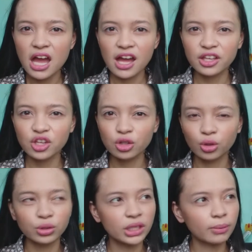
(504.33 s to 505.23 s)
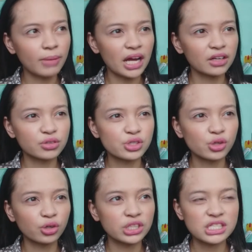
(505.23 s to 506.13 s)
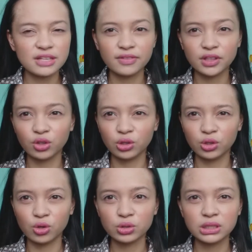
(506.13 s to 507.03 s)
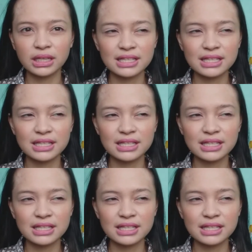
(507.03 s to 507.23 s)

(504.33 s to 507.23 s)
and you know their background stories even though you don't.